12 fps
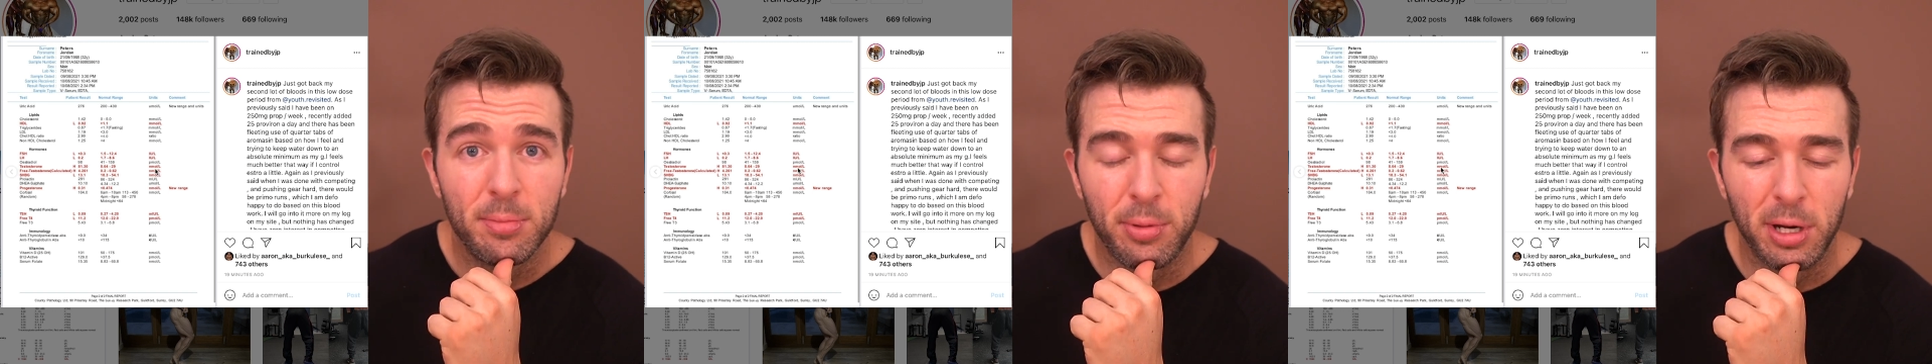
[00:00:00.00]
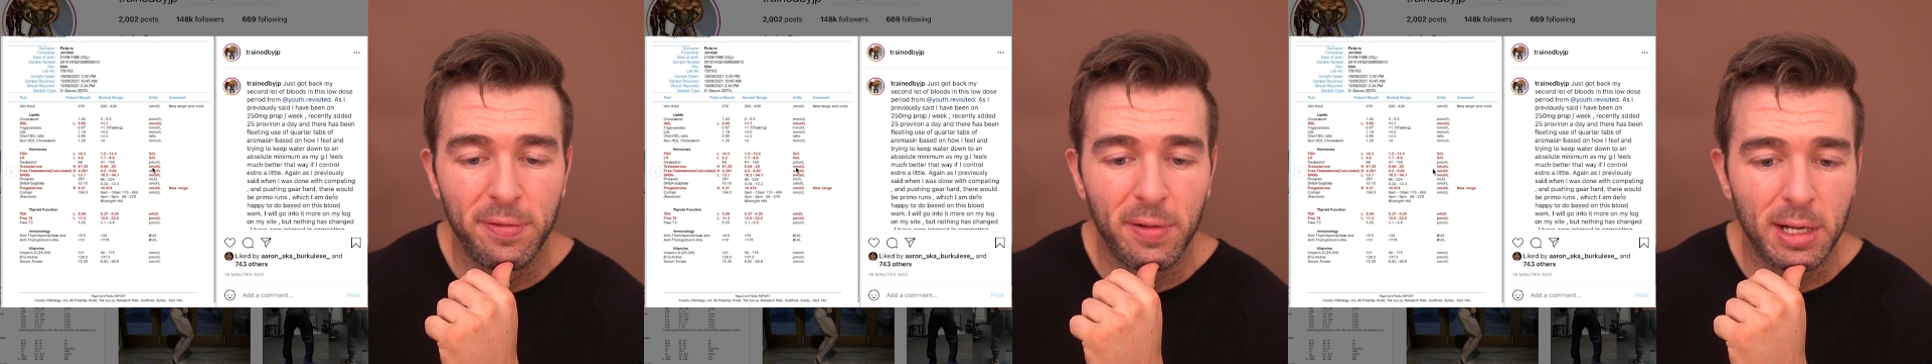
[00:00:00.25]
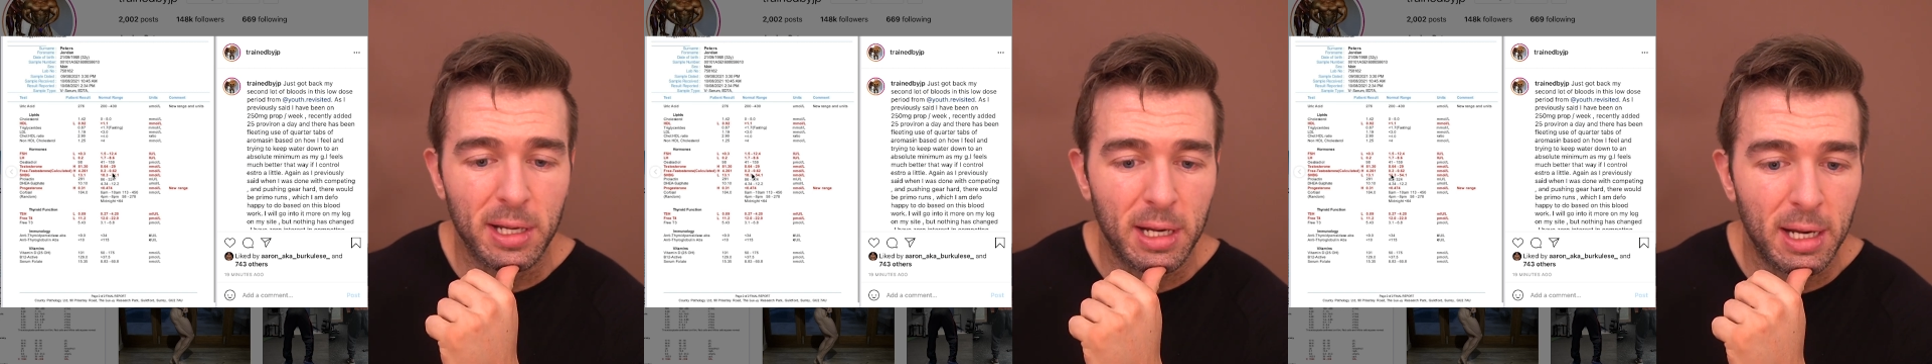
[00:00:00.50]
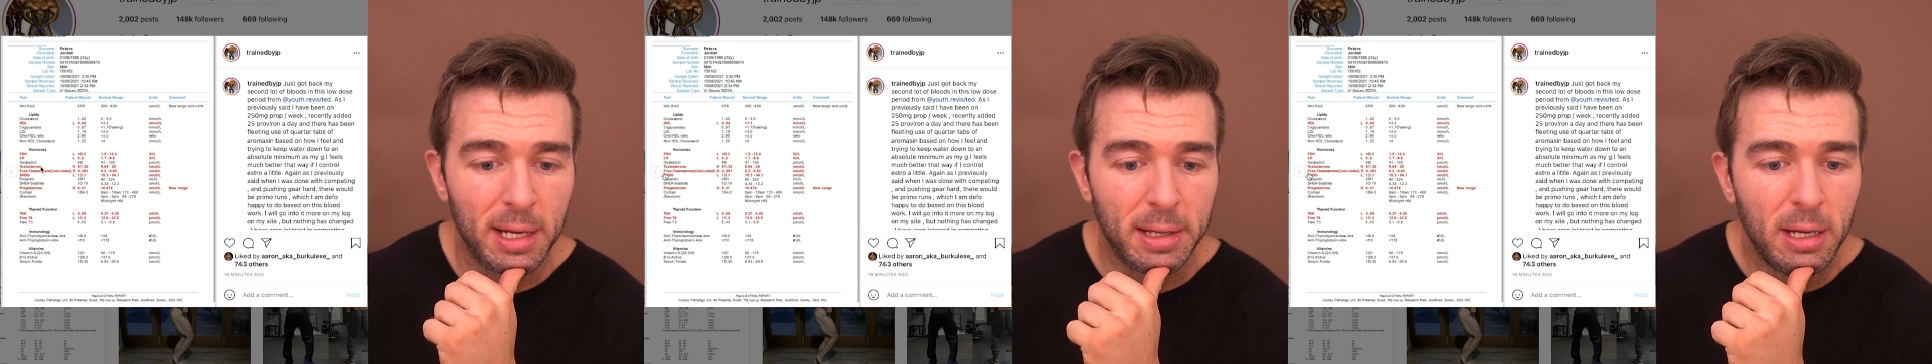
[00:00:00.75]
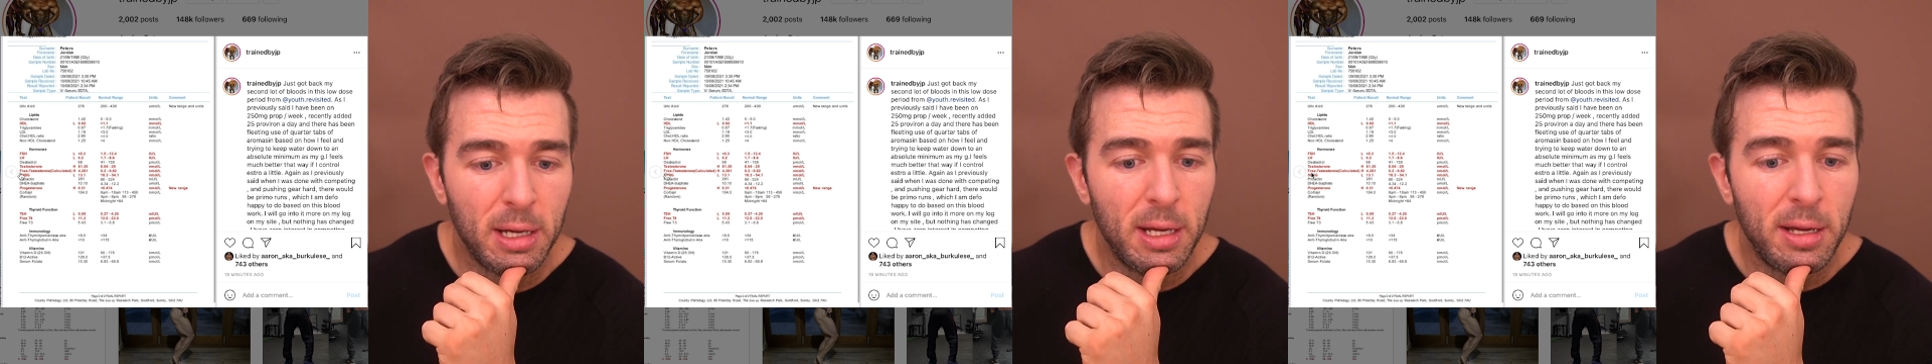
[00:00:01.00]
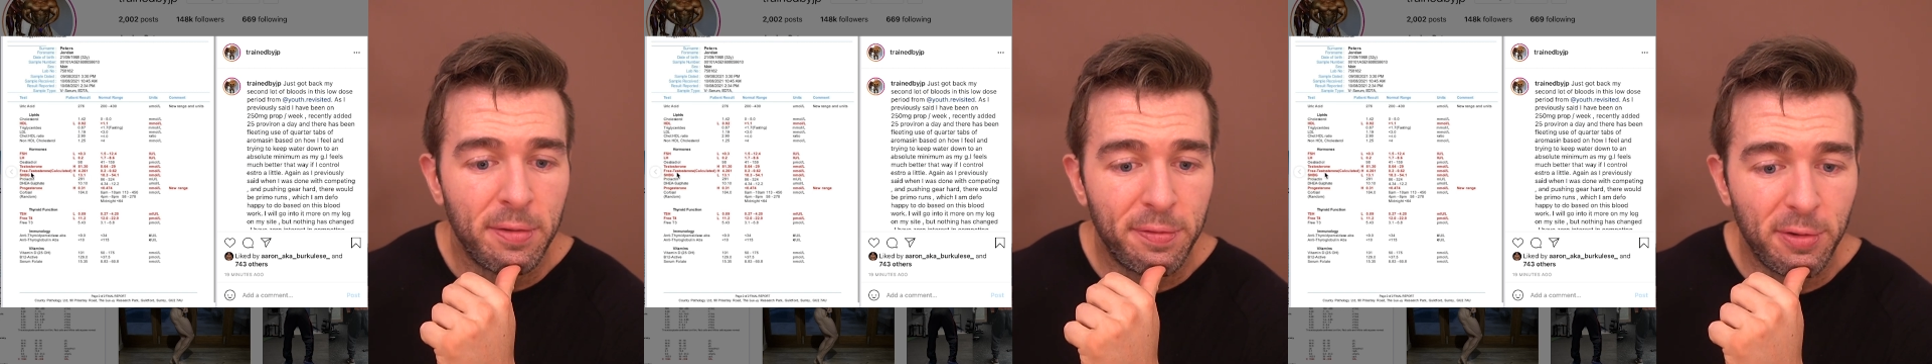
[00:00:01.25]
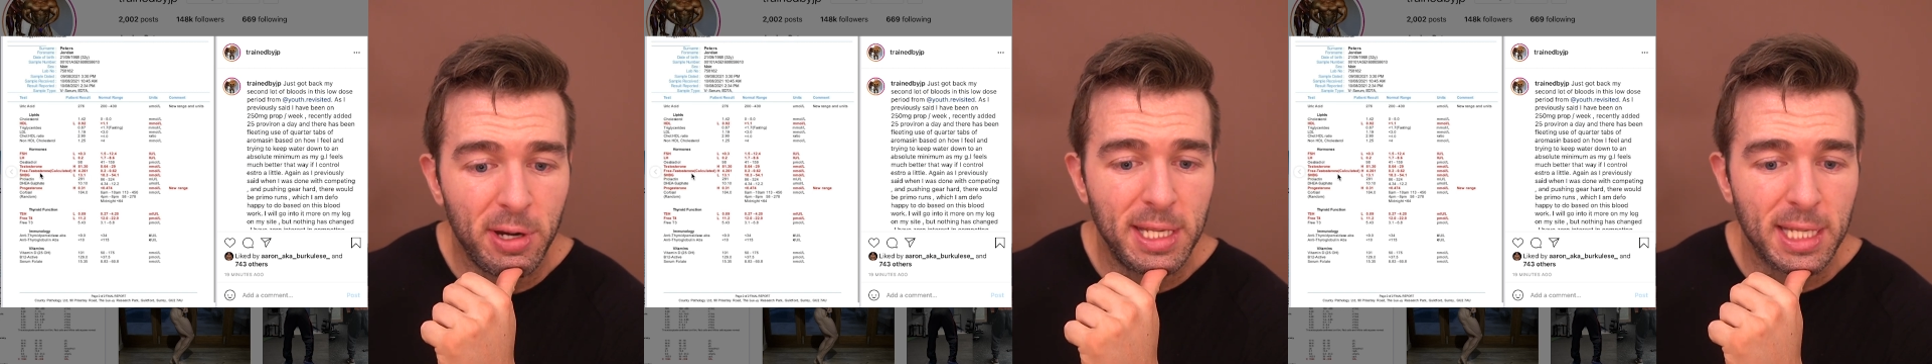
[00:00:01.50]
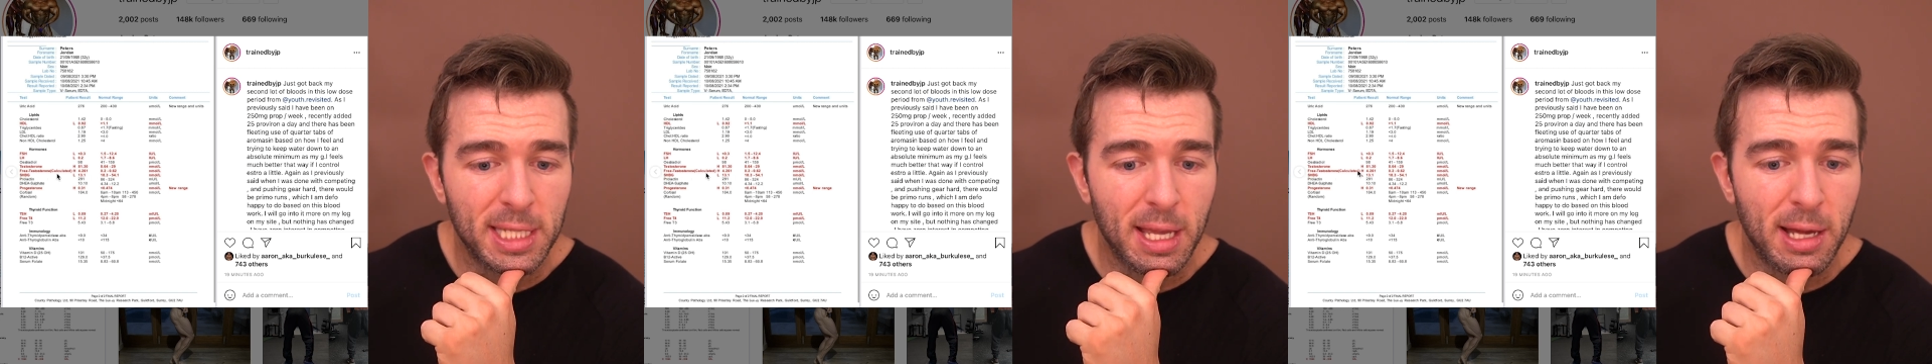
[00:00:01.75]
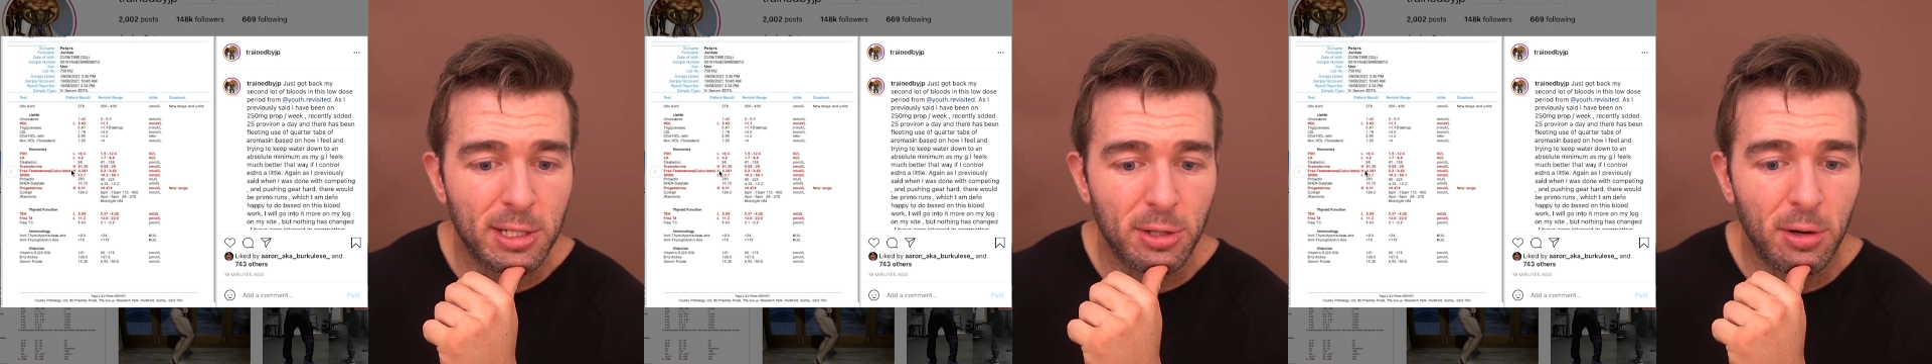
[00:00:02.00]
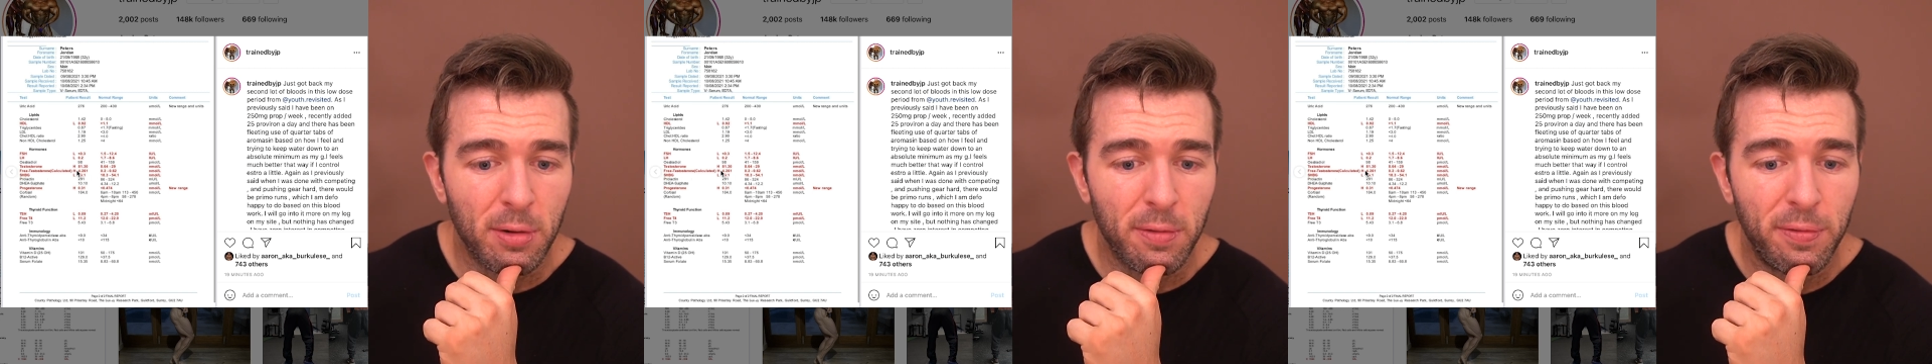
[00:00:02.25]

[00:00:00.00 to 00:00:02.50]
Pretty fucking high. Free testosterone,